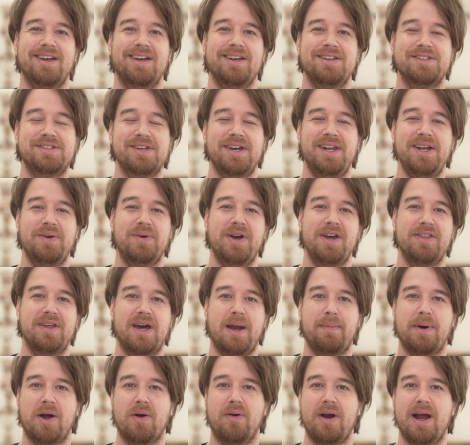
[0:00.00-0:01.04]
So anyway, that
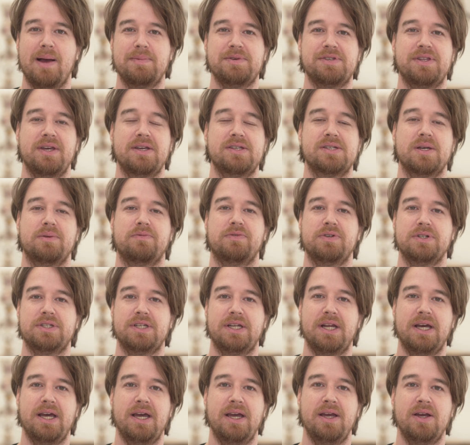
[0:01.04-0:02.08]
about wraps things up for
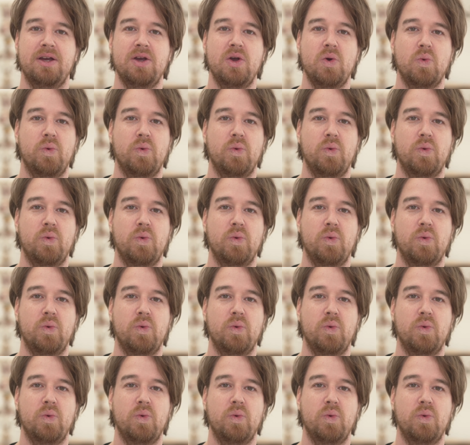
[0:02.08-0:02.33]
today.